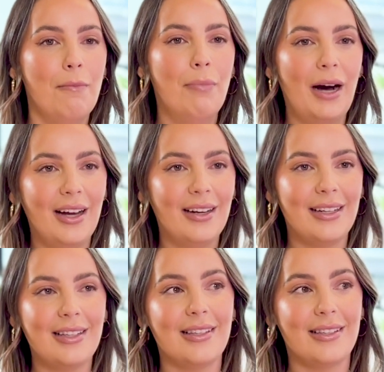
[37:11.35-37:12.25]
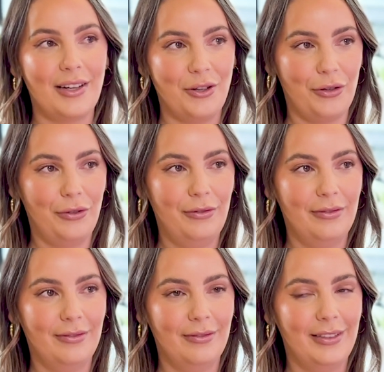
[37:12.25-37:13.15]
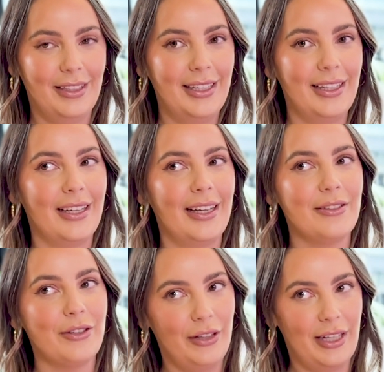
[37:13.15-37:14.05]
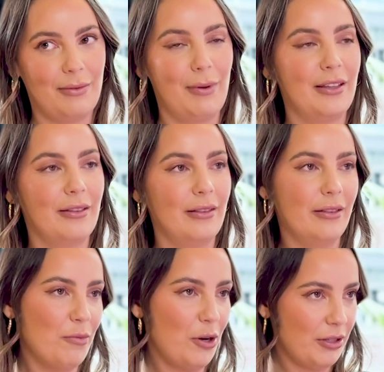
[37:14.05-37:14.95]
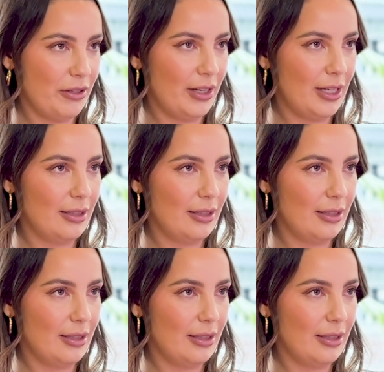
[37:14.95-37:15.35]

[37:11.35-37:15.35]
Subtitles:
but it's essential. So let's make the most of it.